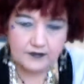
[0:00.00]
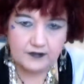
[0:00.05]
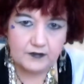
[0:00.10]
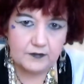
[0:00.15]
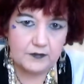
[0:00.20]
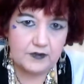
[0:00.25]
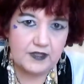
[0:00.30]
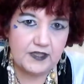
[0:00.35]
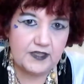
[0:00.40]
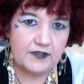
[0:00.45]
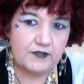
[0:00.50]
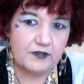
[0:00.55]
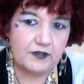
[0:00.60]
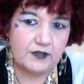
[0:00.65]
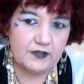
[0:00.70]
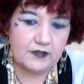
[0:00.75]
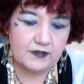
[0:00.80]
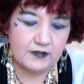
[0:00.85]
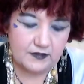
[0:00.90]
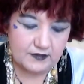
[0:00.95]
I'm gonna have to,
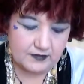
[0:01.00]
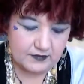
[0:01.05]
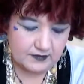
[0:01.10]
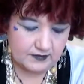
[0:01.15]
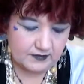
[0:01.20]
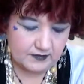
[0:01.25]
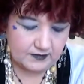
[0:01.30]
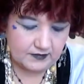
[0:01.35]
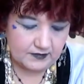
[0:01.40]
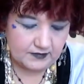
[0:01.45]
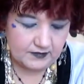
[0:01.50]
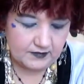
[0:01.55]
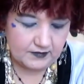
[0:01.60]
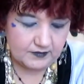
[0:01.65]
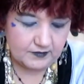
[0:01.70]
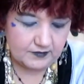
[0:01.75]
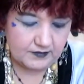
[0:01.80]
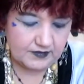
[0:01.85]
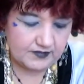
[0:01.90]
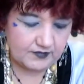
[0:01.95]
I'm
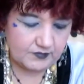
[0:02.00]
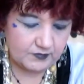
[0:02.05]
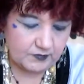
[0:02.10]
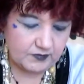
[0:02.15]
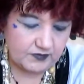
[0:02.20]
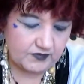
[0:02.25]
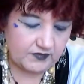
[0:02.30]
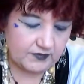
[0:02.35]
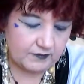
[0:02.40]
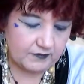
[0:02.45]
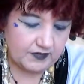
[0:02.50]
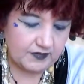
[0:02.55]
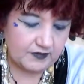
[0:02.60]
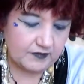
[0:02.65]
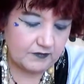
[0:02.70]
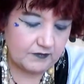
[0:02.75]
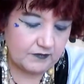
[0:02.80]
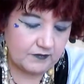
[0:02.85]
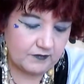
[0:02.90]
gonna have to put some on.